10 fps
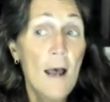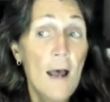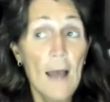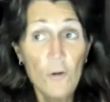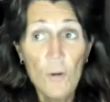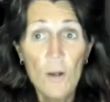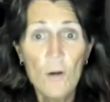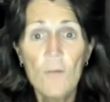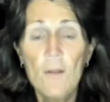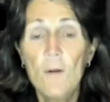I do
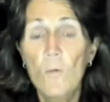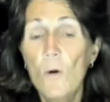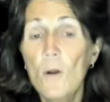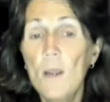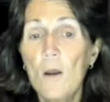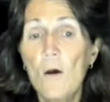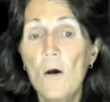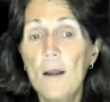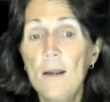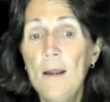hear that they're working
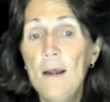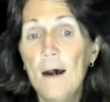on